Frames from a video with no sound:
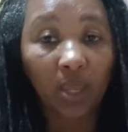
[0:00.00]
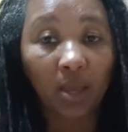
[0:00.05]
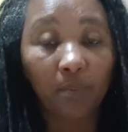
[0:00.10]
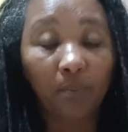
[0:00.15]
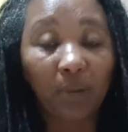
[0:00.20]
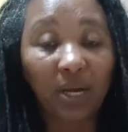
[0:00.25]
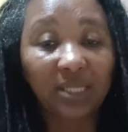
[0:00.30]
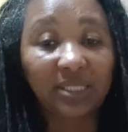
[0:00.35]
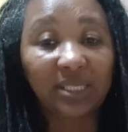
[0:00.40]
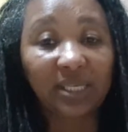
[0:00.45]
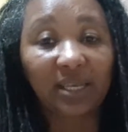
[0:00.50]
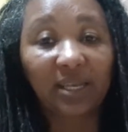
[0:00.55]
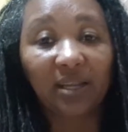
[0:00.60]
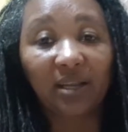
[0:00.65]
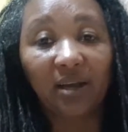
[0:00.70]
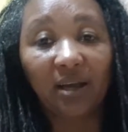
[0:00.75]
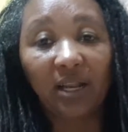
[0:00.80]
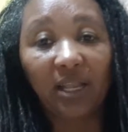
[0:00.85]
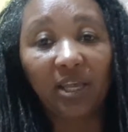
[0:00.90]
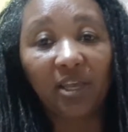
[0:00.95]

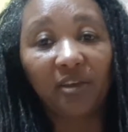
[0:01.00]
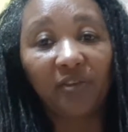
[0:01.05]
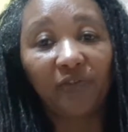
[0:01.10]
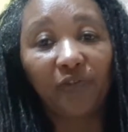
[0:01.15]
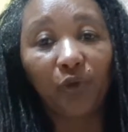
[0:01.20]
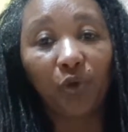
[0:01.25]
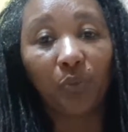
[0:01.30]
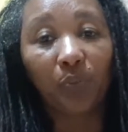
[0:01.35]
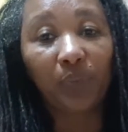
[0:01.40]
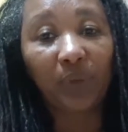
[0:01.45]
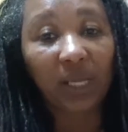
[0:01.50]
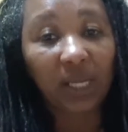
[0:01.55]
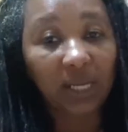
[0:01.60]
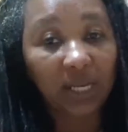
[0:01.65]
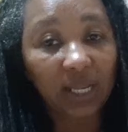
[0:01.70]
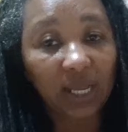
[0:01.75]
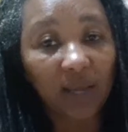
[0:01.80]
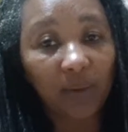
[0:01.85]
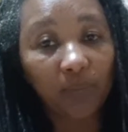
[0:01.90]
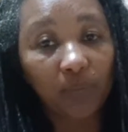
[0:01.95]
particularly if you pick
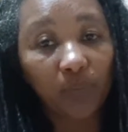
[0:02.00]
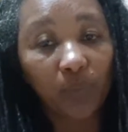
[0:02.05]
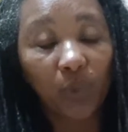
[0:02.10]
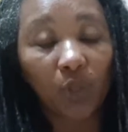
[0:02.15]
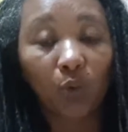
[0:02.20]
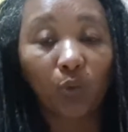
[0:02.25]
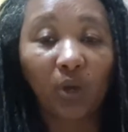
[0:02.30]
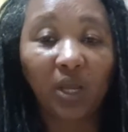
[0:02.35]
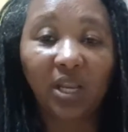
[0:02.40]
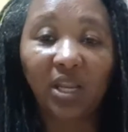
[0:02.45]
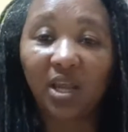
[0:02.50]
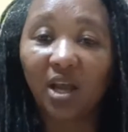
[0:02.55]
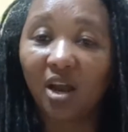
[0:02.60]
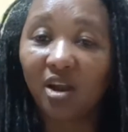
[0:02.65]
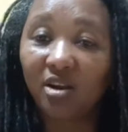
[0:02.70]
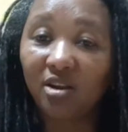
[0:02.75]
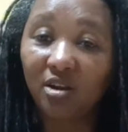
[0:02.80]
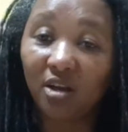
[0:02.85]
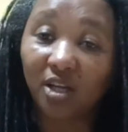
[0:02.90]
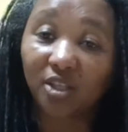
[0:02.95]
them when they are
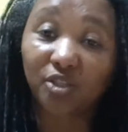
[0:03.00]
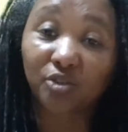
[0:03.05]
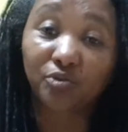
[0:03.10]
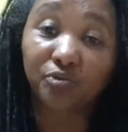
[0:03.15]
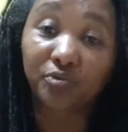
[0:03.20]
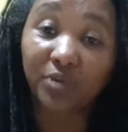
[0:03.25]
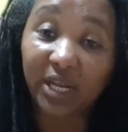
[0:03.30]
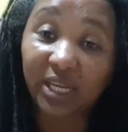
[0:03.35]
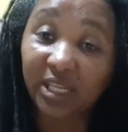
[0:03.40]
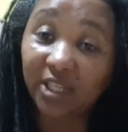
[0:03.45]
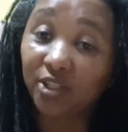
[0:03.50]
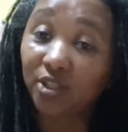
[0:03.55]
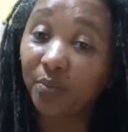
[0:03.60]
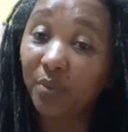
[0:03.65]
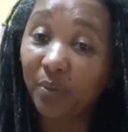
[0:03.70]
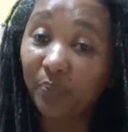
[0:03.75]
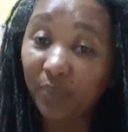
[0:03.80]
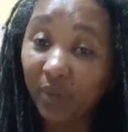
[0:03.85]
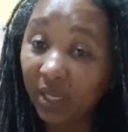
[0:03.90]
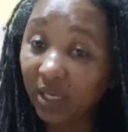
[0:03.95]
not ready to be
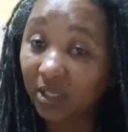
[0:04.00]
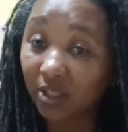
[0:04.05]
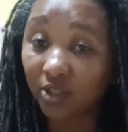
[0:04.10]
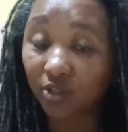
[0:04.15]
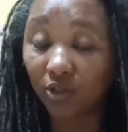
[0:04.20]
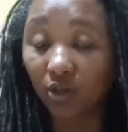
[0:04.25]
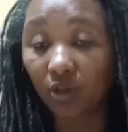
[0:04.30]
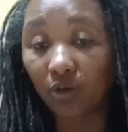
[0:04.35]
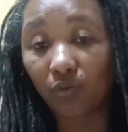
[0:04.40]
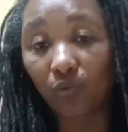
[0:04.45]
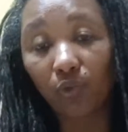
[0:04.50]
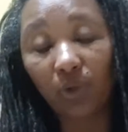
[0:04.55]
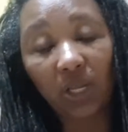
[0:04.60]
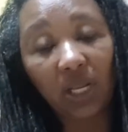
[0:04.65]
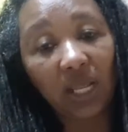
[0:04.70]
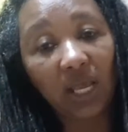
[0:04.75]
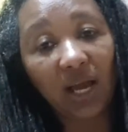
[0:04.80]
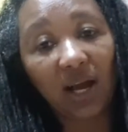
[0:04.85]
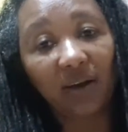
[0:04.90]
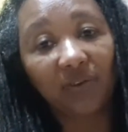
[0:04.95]
picked. So you
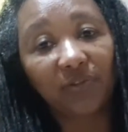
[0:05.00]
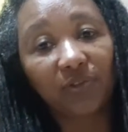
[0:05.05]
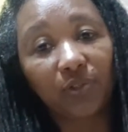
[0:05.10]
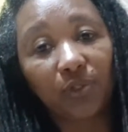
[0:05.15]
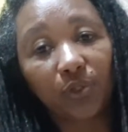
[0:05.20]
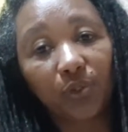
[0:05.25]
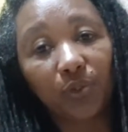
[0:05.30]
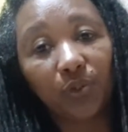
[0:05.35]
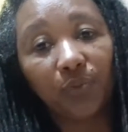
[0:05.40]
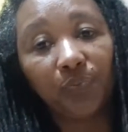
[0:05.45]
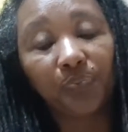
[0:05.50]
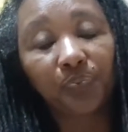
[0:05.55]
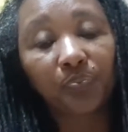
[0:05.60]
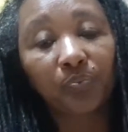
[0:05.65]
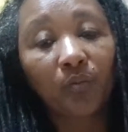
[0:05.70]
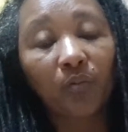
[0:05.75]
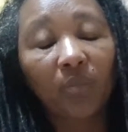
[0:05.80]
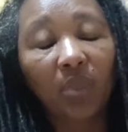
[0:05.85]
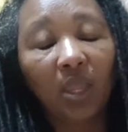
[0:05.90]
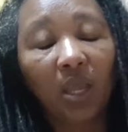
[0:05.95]
really have to
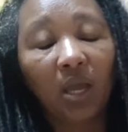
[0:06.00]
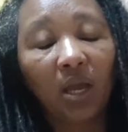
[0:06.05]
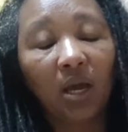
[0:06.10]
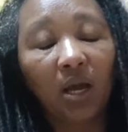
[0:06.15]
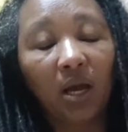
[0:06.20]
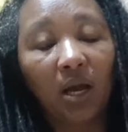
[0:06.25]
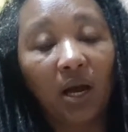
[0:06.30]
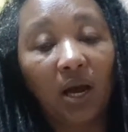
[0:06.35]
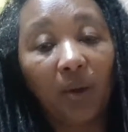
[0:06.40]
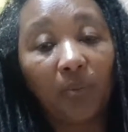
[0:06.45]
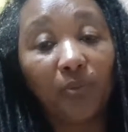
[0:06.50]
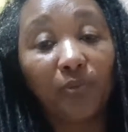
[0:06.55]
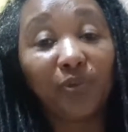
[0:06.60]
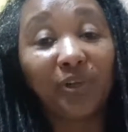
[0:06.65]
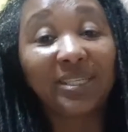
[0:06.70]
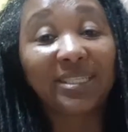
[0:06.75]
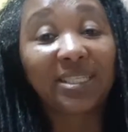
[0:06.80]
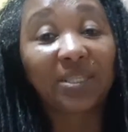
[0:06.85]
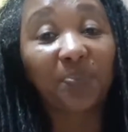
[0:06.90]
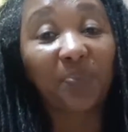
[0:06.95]

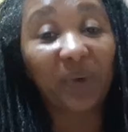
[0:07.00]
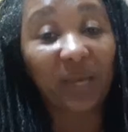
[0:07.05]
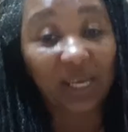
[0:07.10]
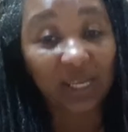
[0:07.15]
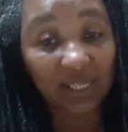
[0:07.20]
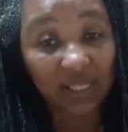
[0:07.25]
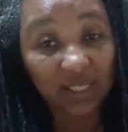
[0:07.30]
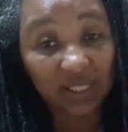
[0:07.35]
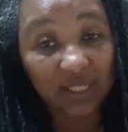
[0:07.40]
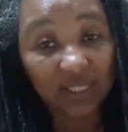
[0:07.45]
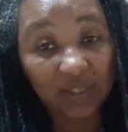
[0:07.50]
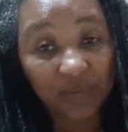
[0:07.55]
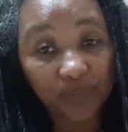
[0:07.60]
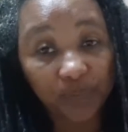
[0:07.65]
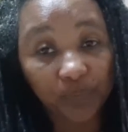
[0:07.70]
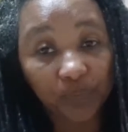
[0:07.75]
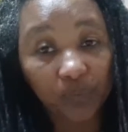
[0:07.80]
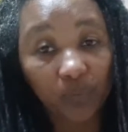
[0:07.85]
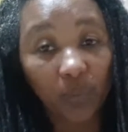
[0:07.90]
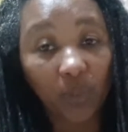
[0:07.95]
respect
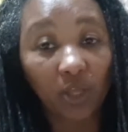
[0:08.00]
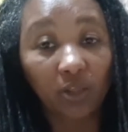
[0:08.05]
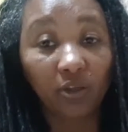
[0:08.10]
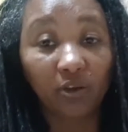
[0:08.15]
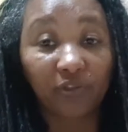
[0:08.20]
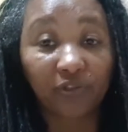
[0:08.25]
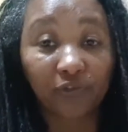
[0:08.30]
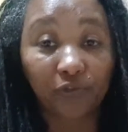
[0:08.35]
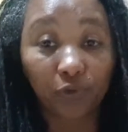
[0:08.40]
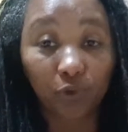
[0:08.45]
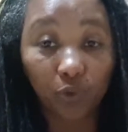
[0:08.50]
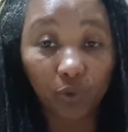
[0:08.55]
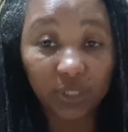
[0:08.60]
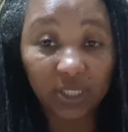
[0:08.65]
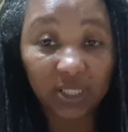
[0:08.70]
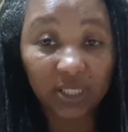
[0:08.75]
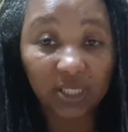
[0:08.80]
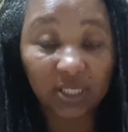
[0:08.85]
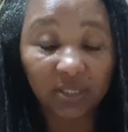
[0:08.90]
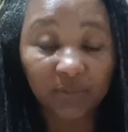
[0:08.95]
the fruit
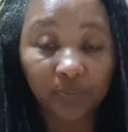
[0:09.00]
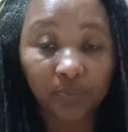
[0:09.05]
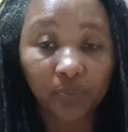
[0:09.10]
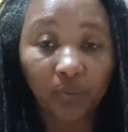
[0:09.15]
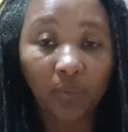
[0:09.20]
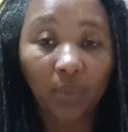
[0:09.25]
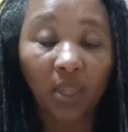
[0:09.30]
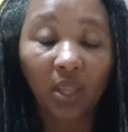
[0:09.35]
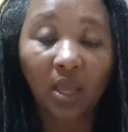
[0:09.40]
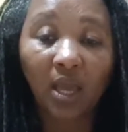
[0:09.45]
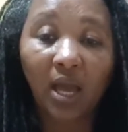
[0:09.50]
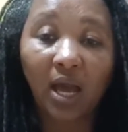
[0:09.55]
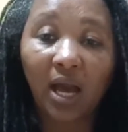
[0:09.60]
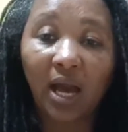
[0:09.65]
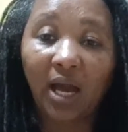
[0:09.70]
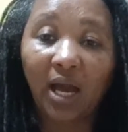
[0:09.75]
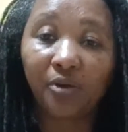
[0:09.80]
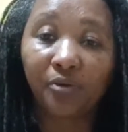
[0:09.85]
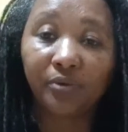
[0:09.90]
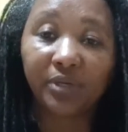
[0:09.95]

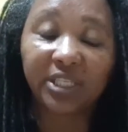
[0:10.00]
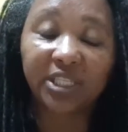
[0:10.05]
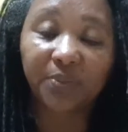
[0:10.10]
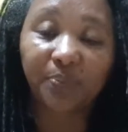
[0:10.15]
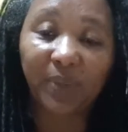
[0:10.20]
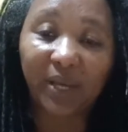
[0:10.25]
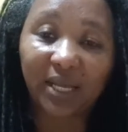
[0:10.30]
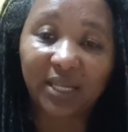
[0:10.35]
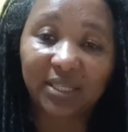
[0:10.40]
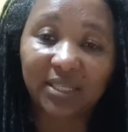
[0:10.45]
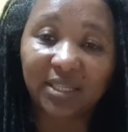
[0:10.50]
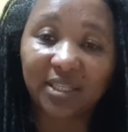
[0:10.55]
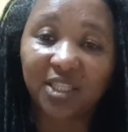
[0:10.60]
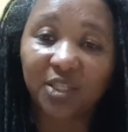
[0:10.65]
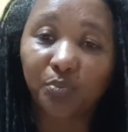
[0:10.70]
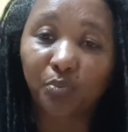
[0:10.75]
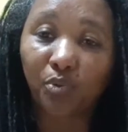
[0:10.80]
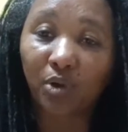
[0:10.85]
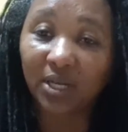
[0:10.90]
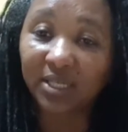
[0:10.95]
and respect its
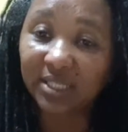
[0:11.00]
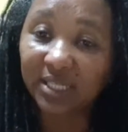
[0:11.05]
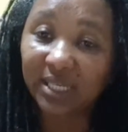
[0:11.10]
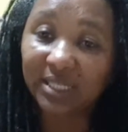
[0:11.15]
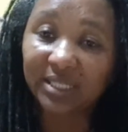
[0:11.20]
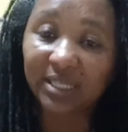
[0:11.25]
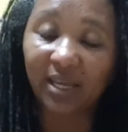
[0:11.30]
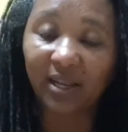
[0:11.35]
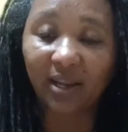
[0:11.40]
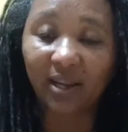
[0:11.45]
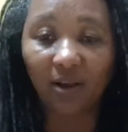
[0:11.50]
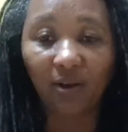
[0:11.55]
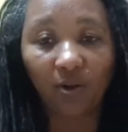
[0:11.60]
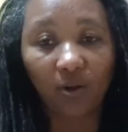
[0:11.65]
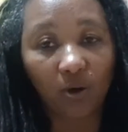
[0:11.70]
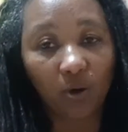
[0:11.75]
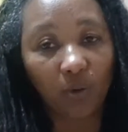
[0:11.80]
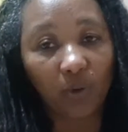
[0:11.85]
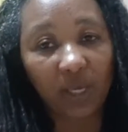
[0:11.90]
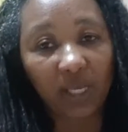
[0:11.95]
process and
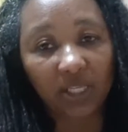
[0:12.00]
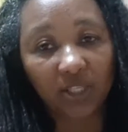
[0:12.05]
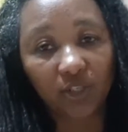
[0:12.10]
allow it